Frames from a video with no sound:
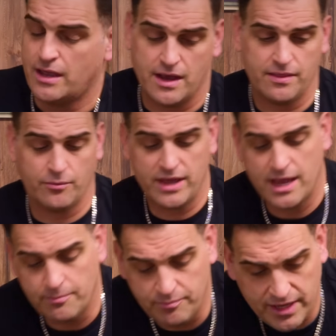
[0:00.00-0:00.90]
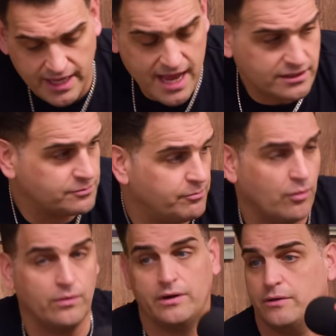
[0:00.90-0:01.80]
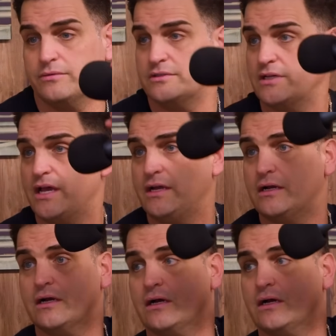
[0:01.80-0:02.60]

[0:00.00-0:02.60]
and then we had a big ass board. It was like,